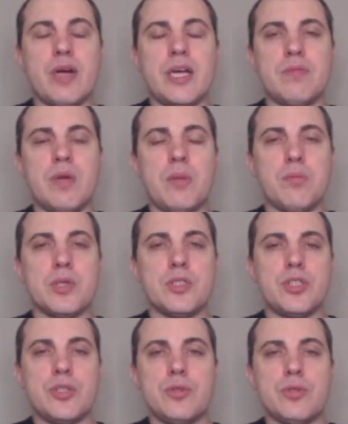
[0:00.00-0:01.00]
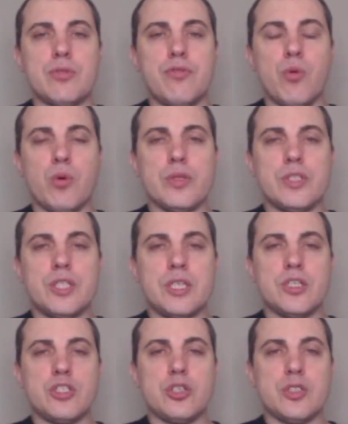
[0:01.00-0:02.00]
random number is used for the
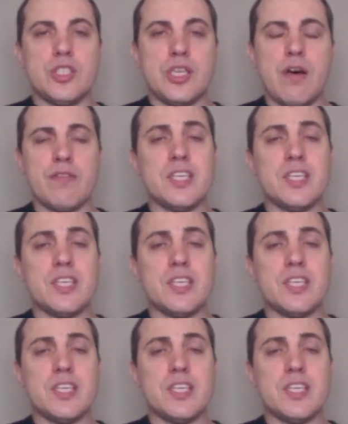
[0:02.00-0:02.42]
signature itself.